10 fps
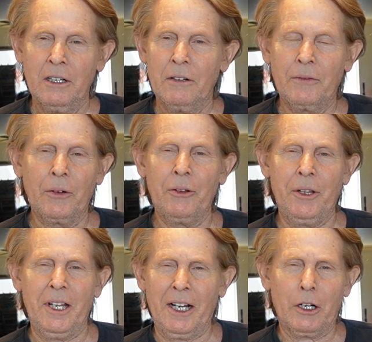for
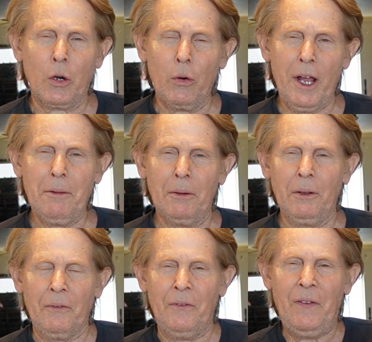the
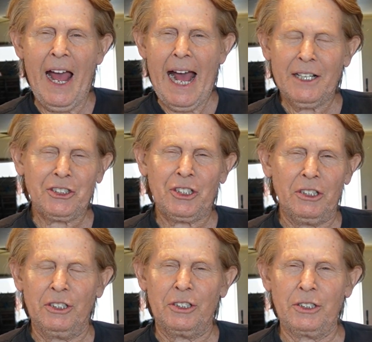incredible
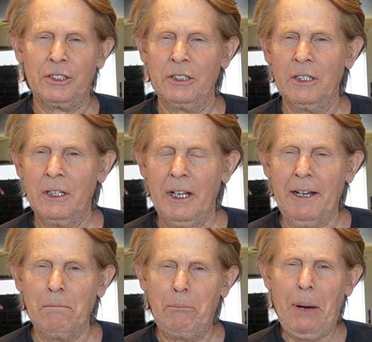vastness
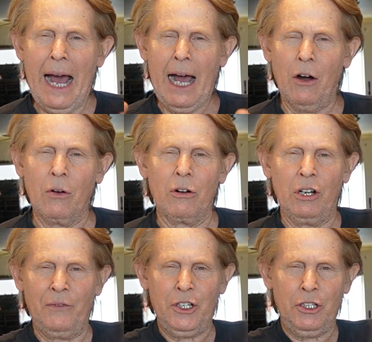and power
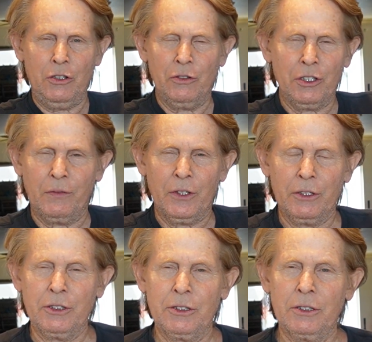of the
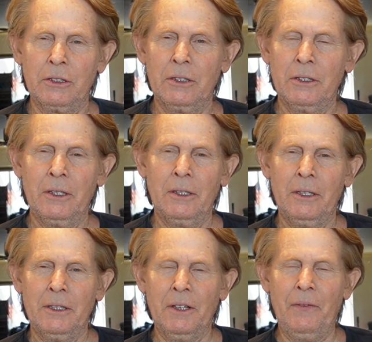universe.
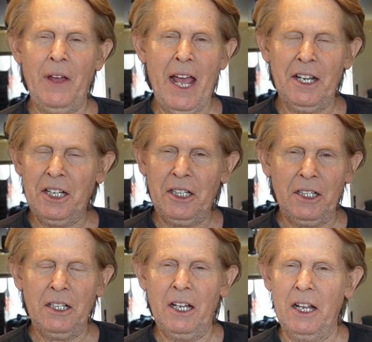The
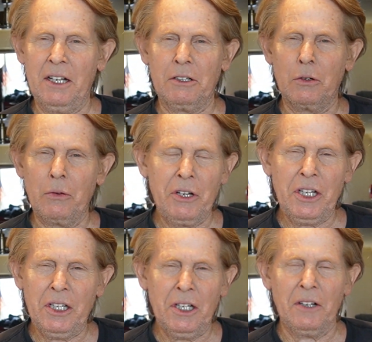vanity and
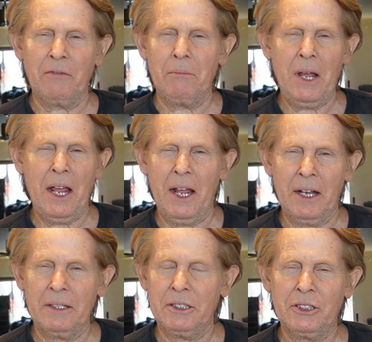greed of
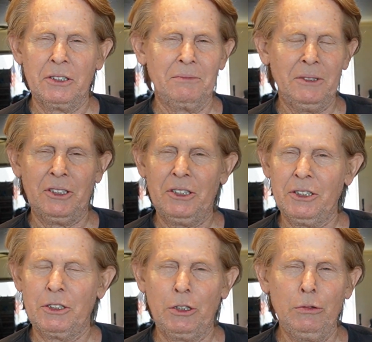man is
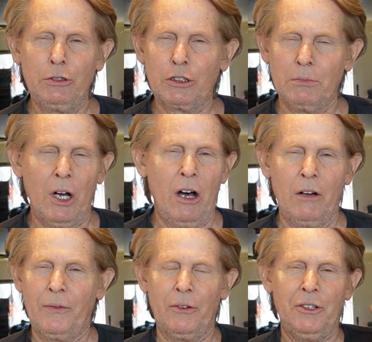just too
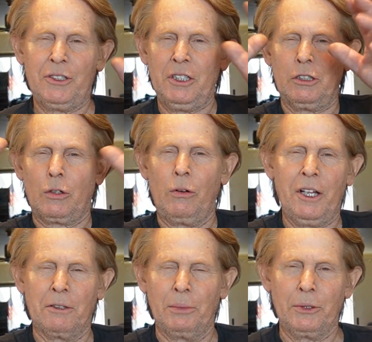small for this
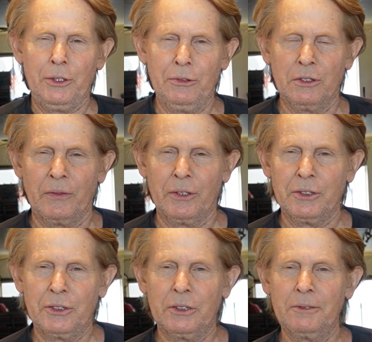incredible
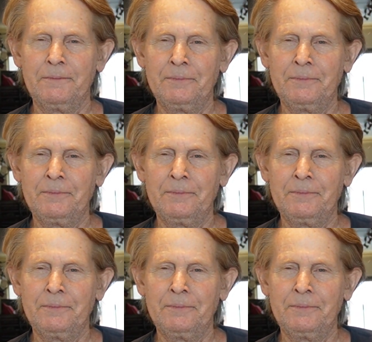universe.